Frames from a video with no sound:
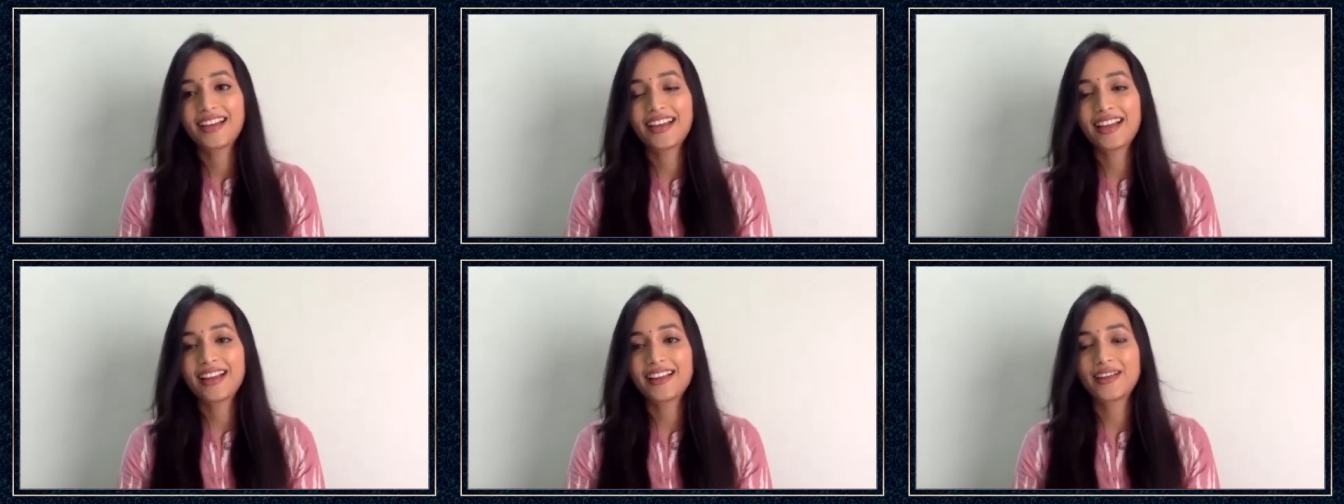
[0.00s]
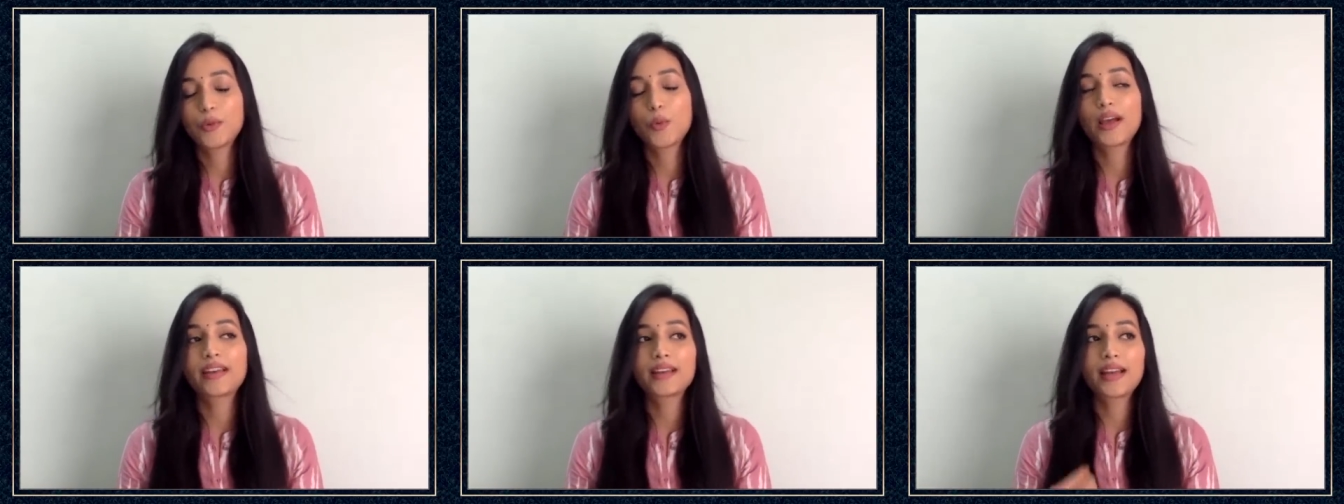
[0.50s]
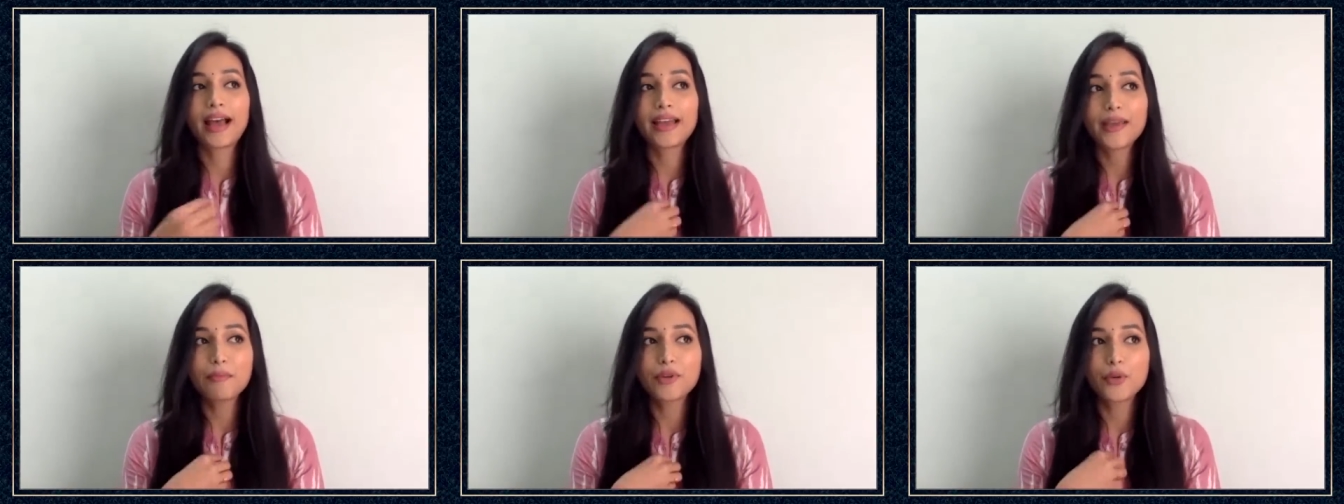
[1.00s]
And when I
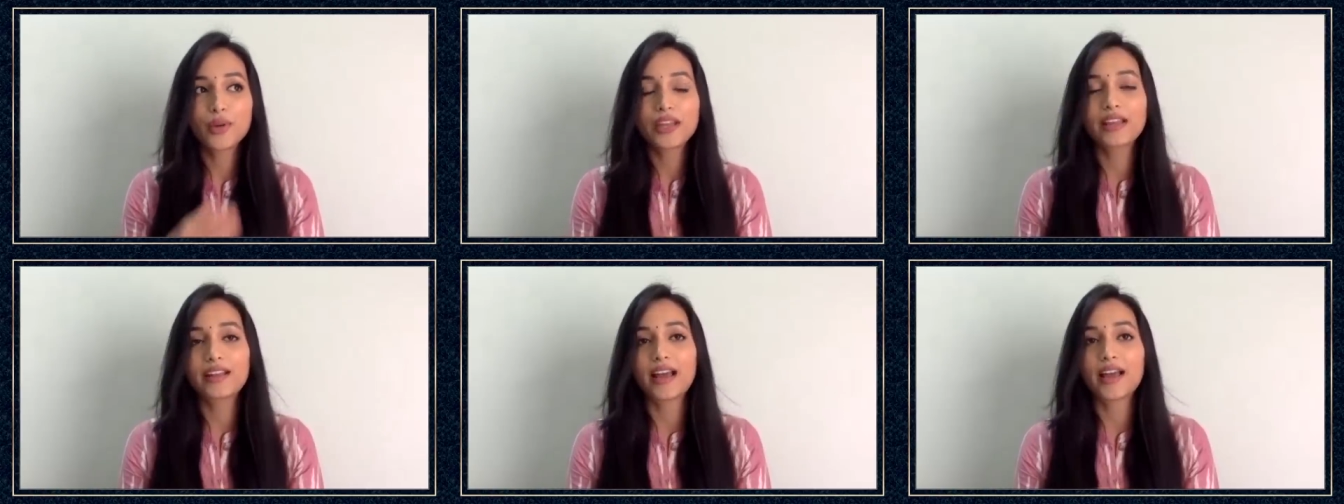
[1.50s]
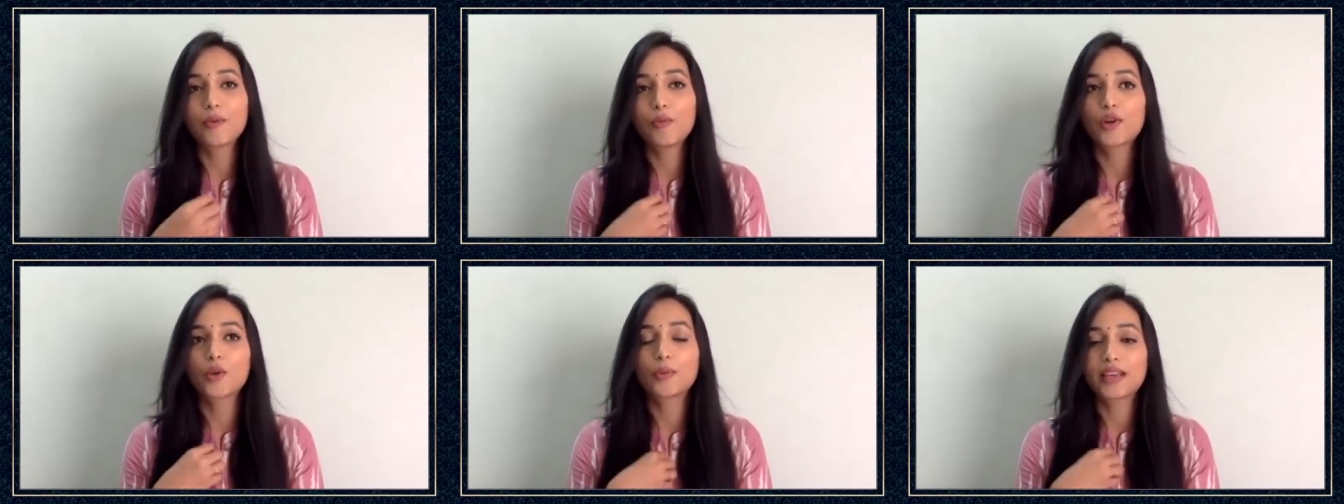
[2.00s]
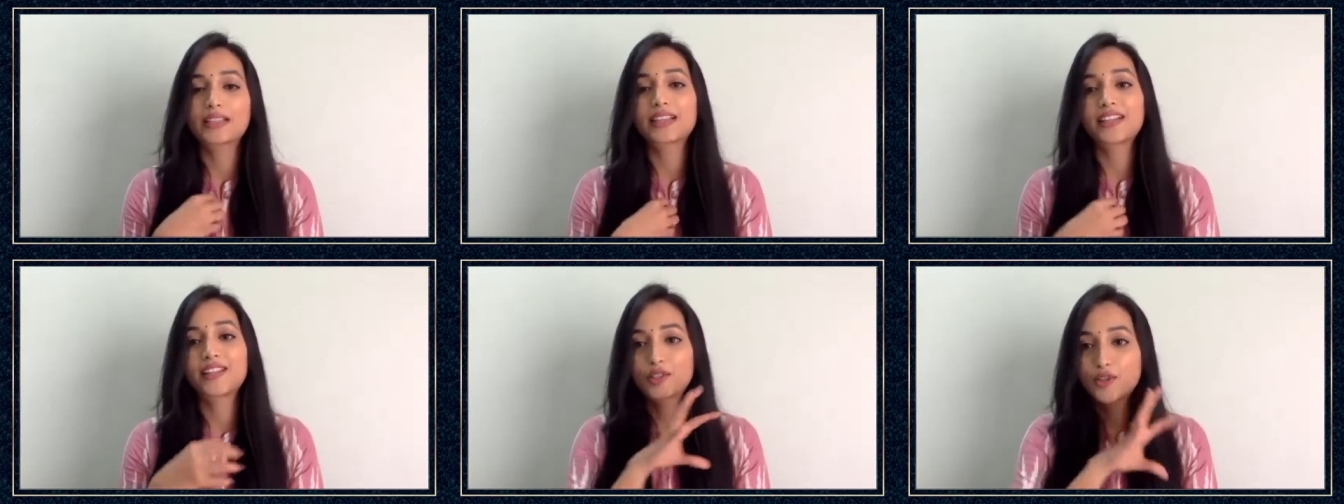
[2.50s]
am doing it, I want to be
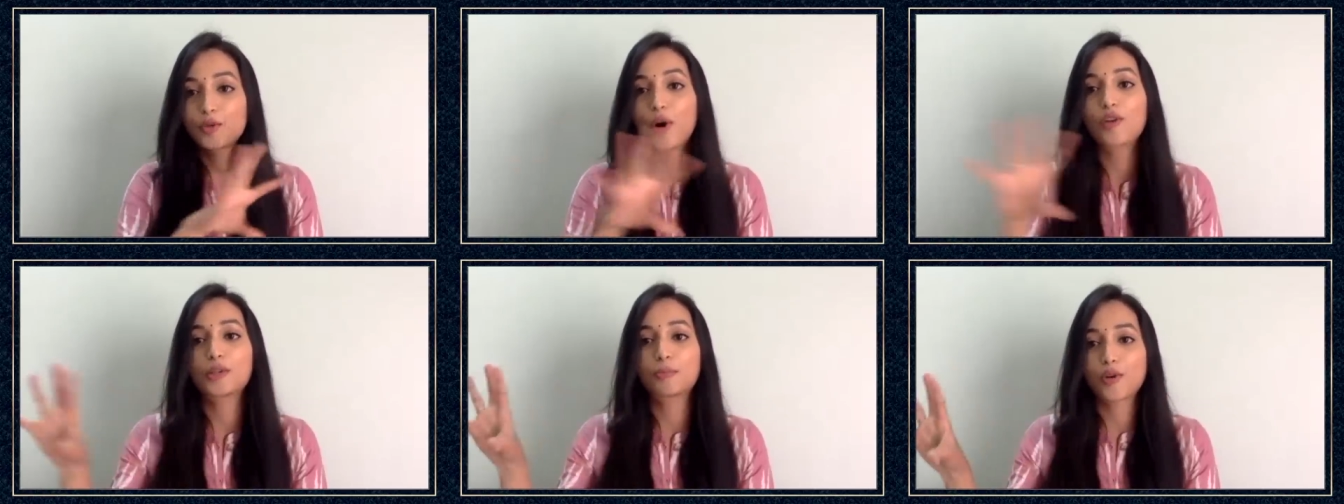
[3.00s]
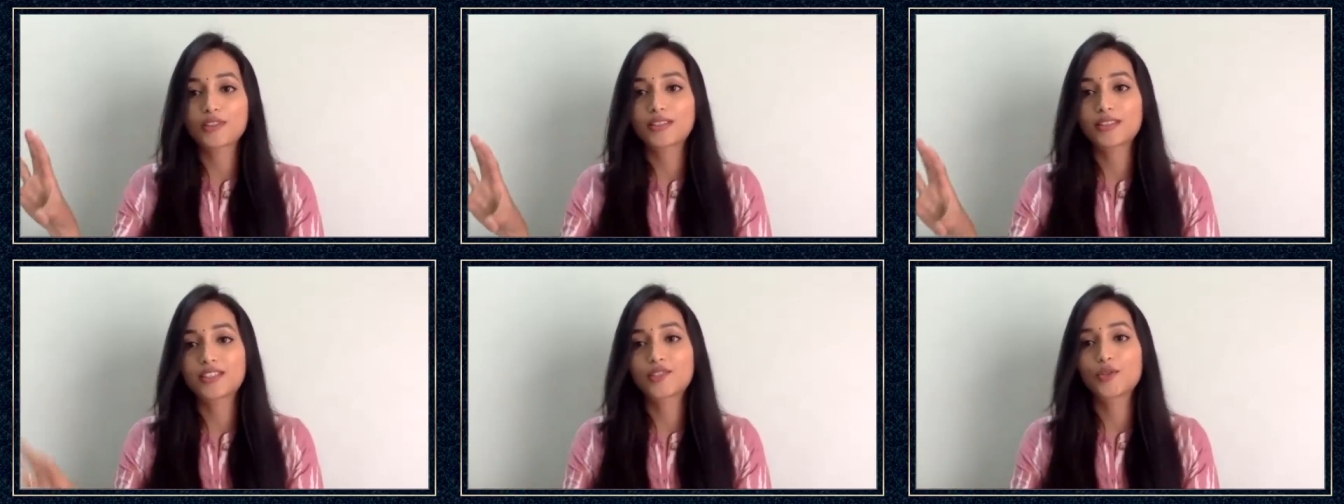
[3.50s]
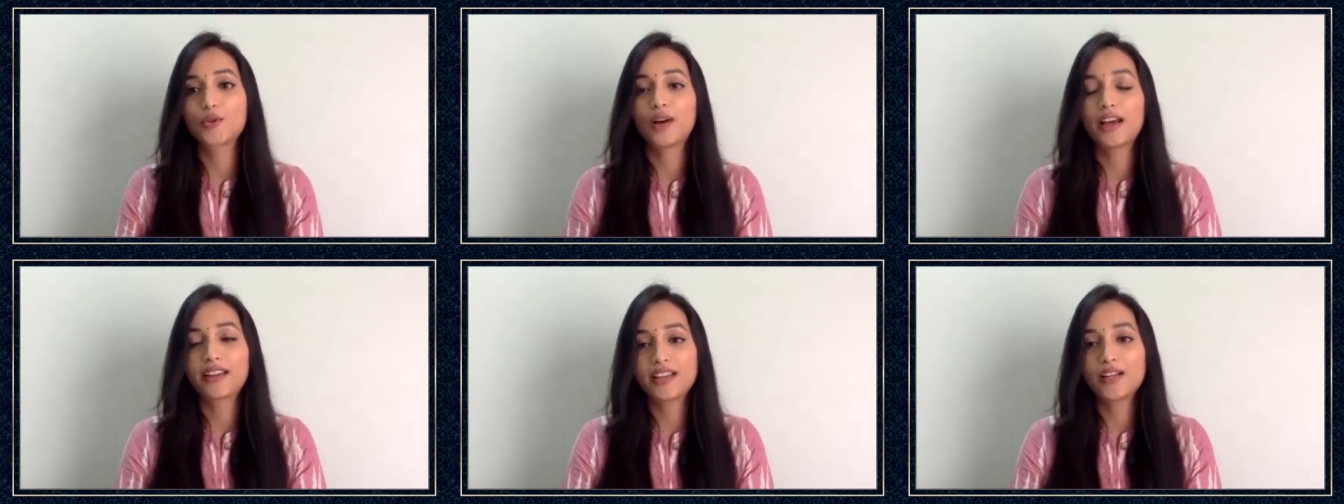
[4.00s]
excited throughout the process. So
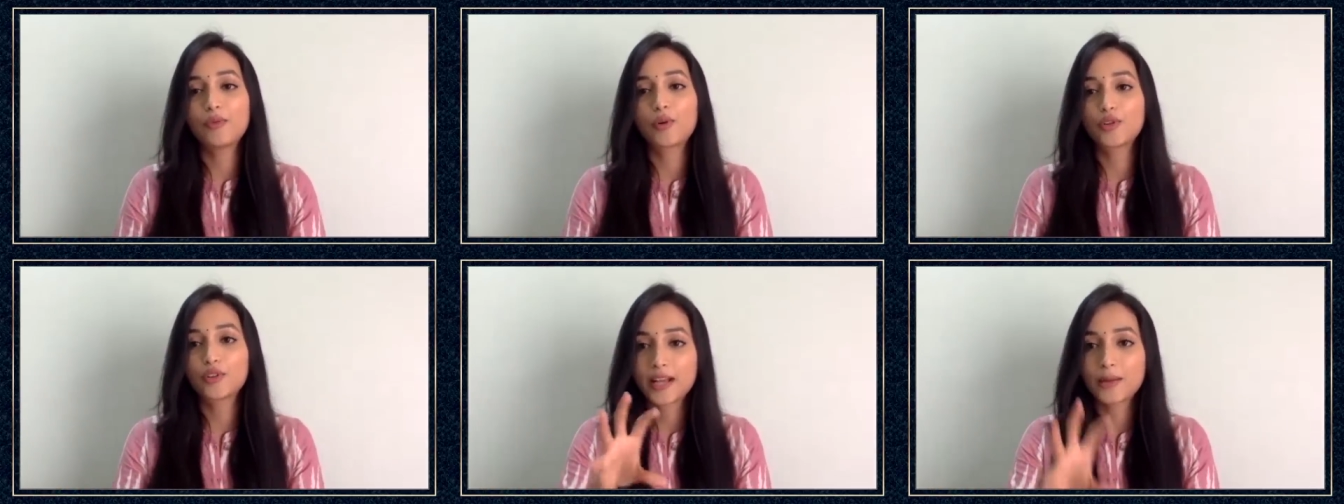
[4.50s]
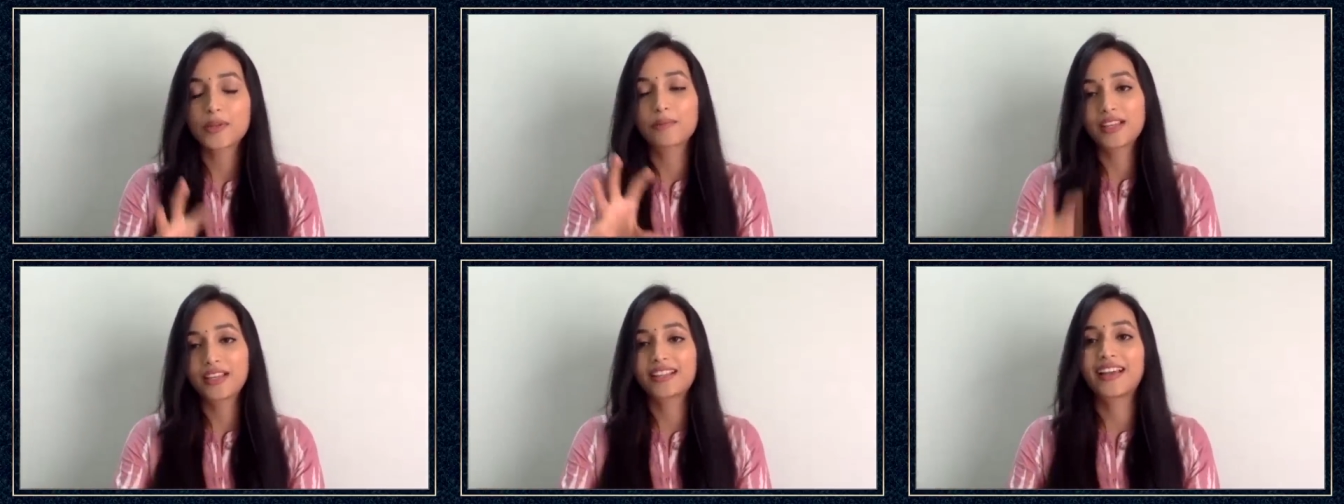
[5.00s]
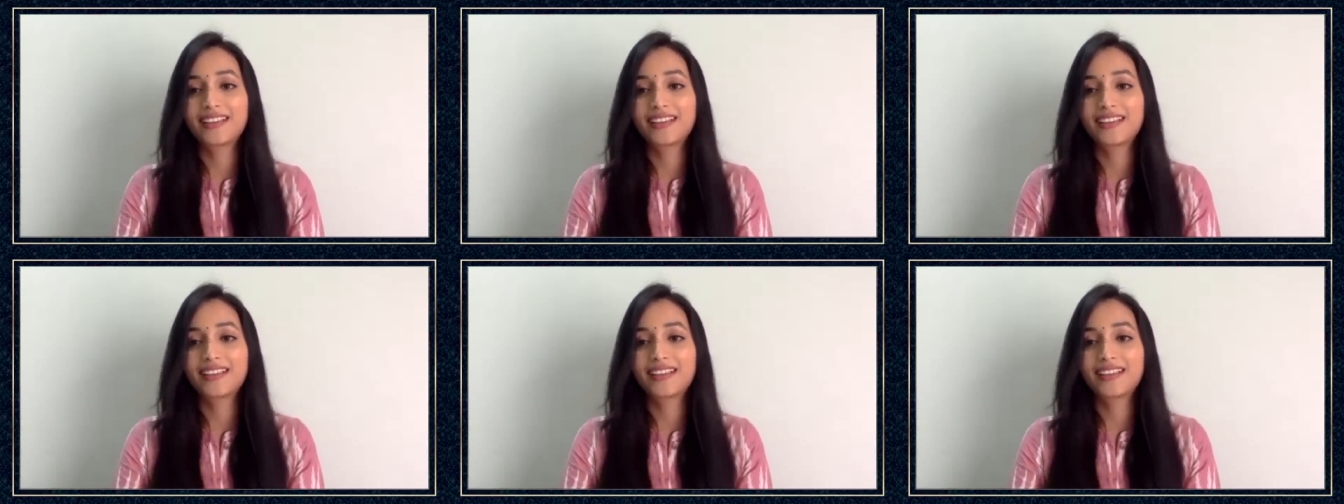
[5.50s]
I really want to take up something like that.